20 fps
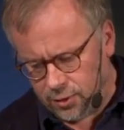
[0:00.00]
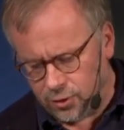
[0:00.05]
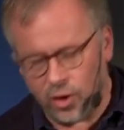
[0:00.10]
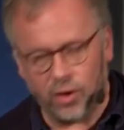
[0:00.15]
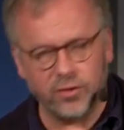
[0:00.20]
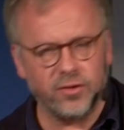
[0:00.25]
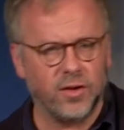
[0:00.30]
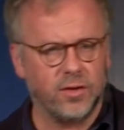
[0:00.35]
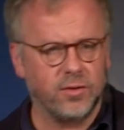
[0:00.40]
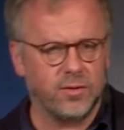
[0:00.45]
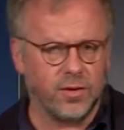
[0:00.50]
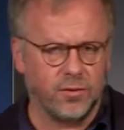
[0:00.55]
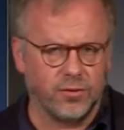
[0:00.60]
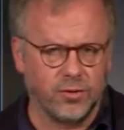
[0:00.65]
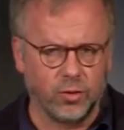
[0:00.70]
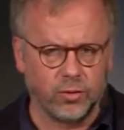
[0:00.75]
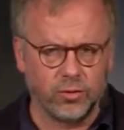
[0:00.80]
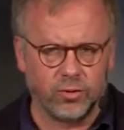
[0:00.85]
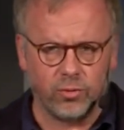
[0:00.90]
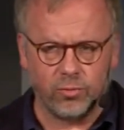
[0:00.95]
Dozens of
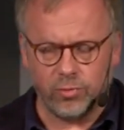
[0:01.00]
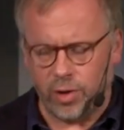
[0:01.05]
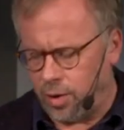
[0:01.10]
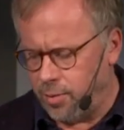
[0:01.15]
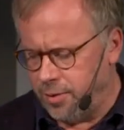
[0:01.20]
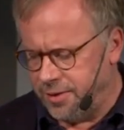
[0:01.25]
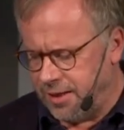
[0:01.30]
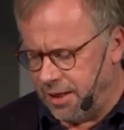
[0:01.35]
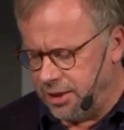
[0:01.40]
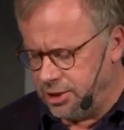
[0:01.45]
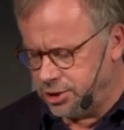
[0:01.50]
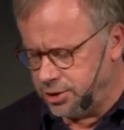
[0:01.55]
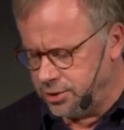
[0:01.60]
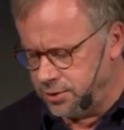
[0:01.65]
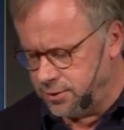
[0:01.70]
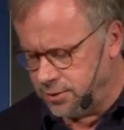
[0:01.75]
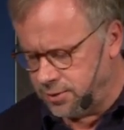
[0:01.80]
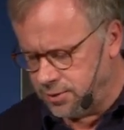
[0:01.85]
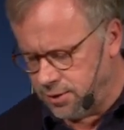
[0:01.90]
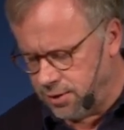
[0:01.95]
those
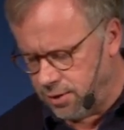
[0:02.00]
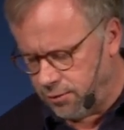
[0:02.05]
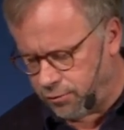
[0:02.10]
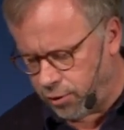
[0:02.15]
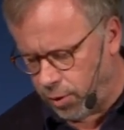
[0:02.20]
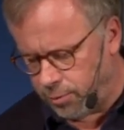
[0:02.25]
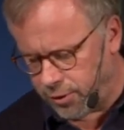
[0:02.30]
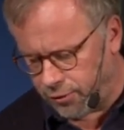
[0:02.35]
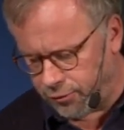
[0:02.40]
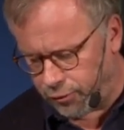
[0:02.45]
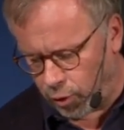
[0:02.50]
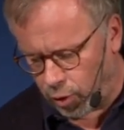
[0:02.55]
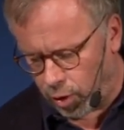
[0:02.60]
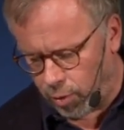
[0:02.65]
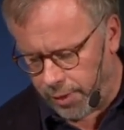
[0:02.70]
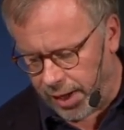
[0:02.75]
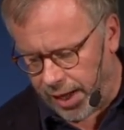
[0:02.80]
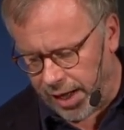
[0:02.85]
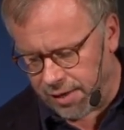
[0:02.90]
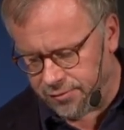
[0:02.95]
recommendations from the
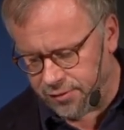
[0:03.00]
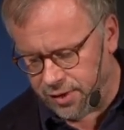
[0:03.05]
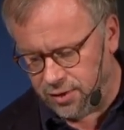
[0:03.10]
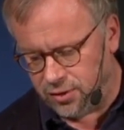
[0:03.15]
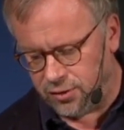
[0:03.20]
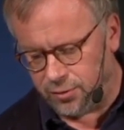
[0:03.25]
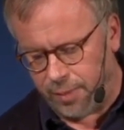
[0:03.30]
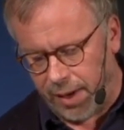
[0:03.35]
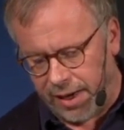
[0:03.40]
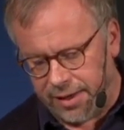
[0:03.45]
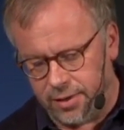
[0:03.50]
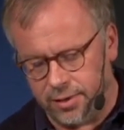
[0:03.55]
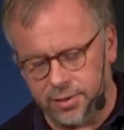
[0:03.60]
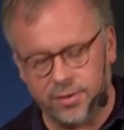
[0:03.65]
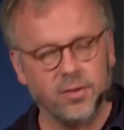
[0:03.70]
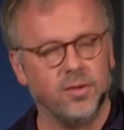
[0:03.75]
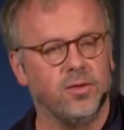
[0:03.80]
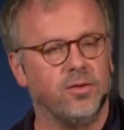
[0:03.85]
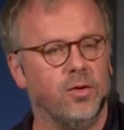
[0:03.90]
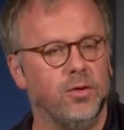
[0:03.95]
forum have
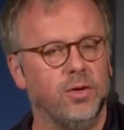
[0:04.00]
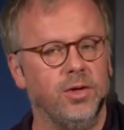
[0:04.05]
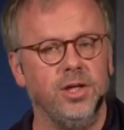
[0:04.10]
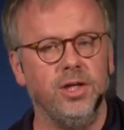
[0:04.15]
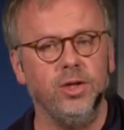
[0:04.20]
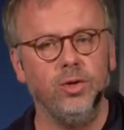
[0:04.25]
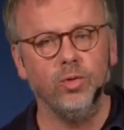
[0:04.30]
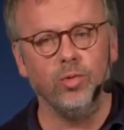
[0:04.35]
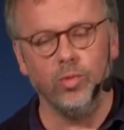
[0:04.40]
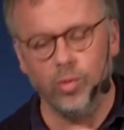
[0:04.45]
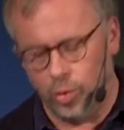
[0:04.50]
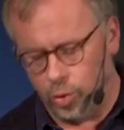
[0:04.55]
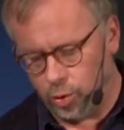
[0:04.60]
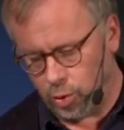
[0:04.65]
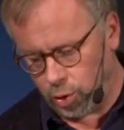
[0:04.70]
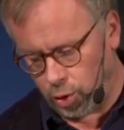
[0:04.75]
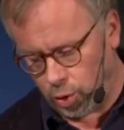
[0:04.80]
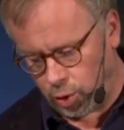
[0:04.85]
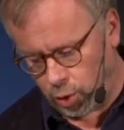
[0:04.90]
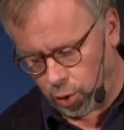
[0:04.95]
inspired the EU
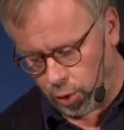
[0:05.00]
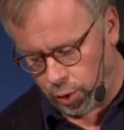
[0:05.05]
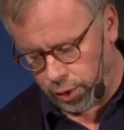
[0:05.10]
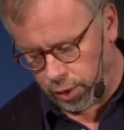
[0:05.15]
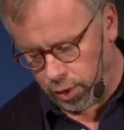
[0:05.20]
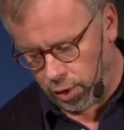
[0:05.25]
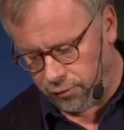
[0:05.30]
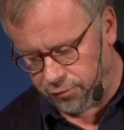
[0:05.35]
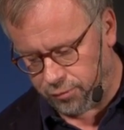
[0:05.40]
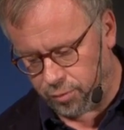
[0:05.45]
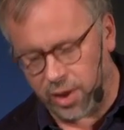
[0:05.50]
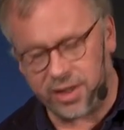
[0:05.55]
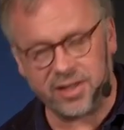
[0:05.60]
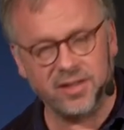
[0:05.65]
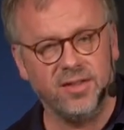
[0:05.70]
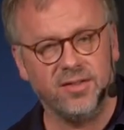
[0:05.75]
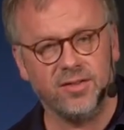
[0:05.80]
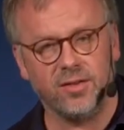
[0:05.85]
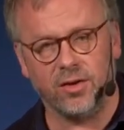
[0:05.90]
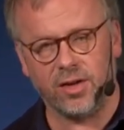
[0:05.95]
Code of
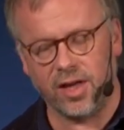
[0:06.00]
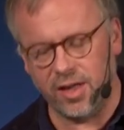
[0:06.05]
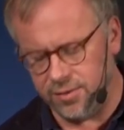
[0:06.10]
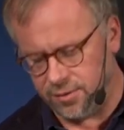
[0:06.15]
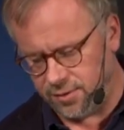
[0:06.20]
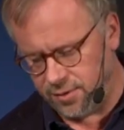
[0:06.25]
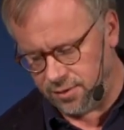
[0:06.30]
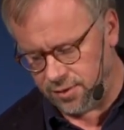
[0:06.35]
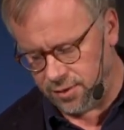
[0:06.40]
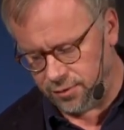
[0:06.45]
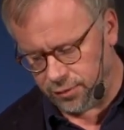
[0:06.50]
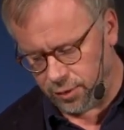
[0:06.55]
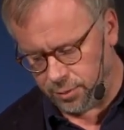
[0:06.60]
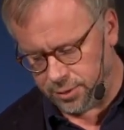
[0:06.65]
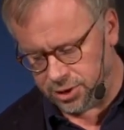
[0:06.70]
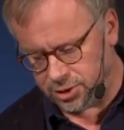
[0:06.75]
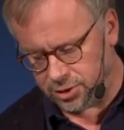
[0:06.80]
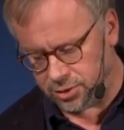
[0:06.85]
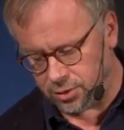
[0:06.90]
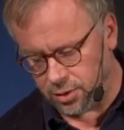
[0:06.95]
Practice against
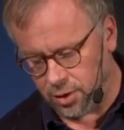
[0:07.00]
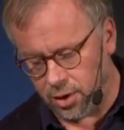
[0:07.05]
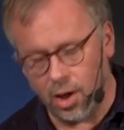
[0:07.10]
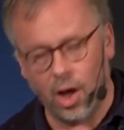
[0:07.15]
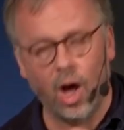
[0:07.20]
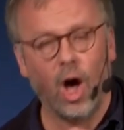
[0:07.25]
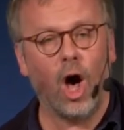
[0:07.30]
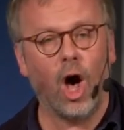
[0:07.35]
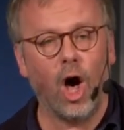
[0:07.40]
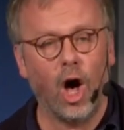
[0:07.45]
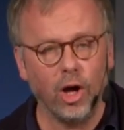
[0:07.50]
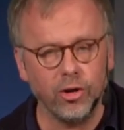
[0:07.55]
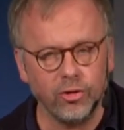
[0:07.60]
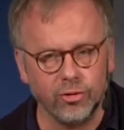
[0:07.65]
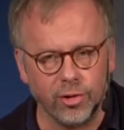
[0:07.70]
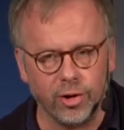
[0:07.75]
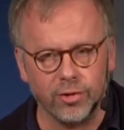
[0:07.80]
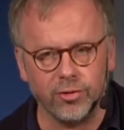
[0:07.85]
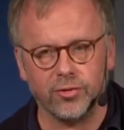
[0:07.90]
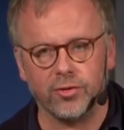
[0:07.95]
Disinformation.
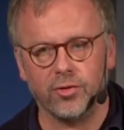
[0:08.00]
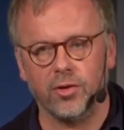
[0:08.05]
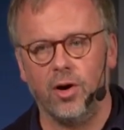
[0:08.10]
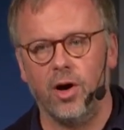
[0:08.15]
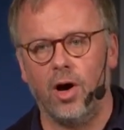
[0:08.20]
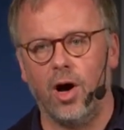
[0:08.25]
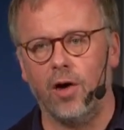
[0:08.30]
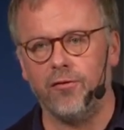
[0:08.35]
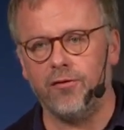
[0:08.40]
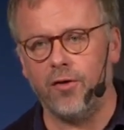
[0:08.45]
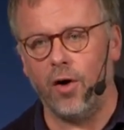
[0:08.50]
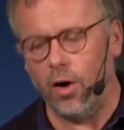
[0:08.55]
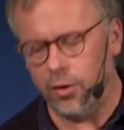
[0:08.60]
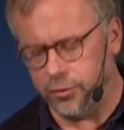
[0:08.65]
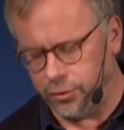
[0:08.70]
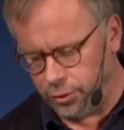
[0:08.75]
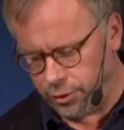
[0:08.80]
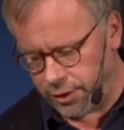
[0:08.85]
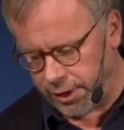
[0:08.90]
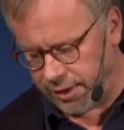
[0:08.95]
Hundreds of
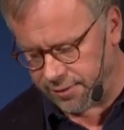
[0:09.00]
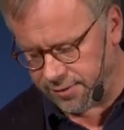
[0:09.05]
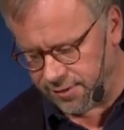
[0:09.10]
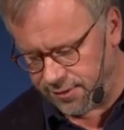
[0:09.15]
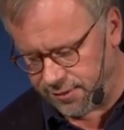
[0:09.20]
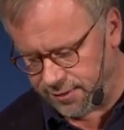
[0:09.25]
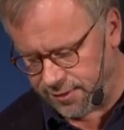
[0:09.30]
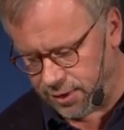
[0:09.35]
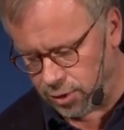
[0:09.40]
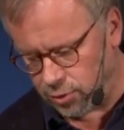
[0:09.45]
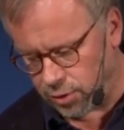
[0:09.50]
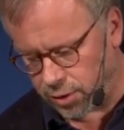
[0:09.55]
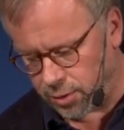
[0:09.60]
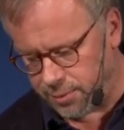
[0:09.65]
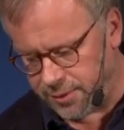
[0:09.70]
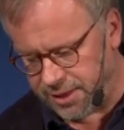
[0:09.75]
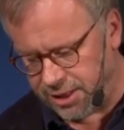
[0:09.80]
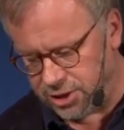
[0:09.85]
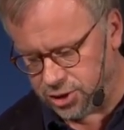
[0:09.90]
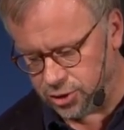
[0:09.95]
other existing
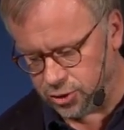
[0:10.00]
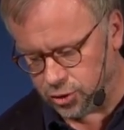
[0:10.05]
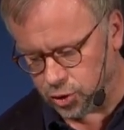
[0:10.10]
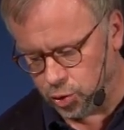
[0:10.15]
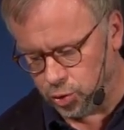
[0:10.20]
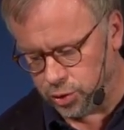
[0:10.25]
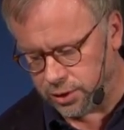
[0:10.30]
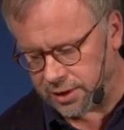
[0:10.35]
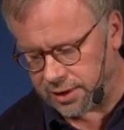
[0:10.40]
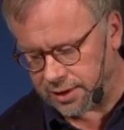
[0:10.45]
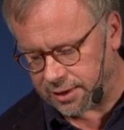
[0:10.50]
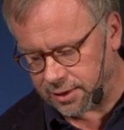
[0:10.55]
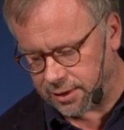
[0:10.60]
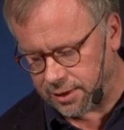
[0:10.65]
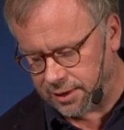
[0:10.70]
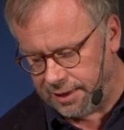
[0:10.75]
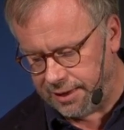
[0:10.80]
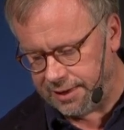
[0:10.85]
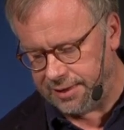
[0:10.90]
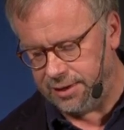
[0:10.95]
recommendations could
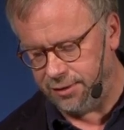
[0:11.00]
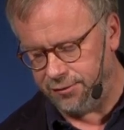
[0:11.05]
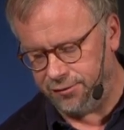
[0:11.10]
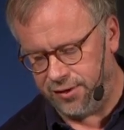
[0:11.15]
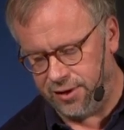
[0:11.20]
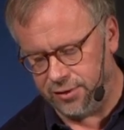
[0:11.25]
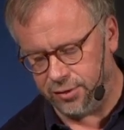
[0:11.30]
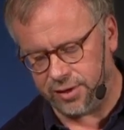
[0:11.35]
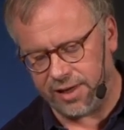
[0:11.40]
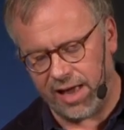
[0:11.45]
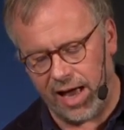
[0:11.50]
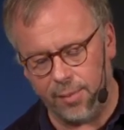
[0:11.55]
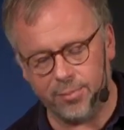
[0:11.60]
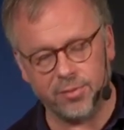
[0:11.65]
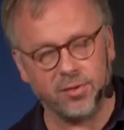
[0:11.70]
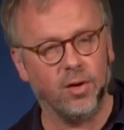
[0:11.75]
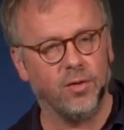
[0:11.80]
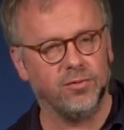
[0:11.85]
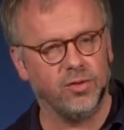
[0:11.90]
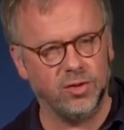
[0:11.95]
clearly fill the
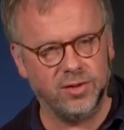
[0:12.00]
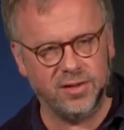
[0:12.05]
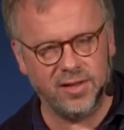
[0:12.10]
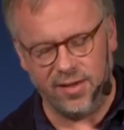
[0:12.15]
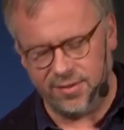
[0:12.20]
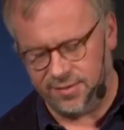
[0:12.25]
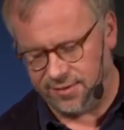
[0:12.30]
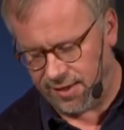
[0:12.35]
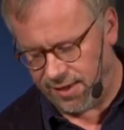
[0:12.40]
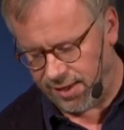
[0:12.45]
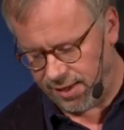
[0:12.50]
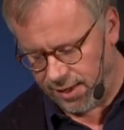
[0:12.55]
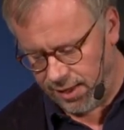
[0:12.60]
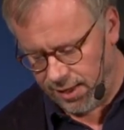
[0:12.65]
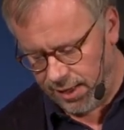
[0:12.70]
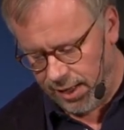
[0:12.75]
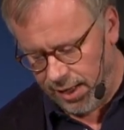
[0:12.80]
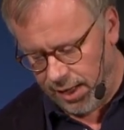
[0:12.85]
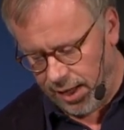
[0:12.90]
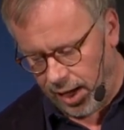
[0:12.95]
gaps of the DSA
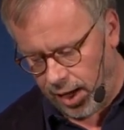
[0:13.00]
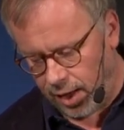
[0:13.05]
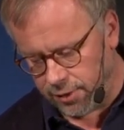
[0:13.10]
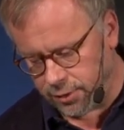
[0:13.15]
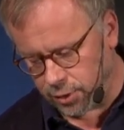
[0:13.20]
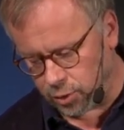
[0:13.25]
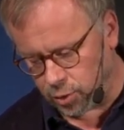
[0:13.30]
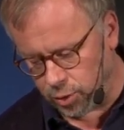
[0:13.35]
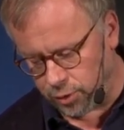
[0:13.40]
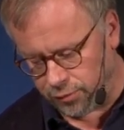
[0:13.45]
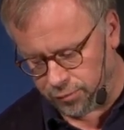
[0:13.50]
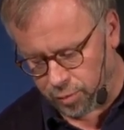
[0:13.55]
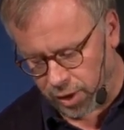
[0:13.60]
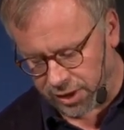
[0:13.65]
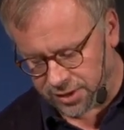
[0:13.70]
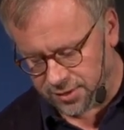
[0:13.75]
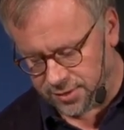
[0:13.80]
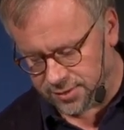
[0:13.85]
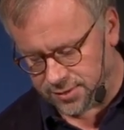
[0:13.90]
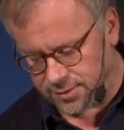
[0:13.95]
and the Code of
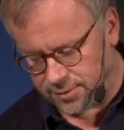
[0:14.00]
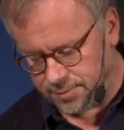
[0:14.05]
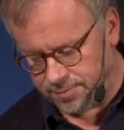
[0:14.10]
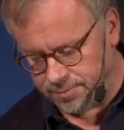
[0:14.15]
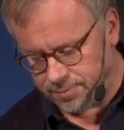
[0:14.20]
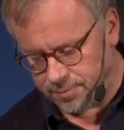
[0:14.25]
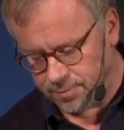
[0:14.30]
Practice.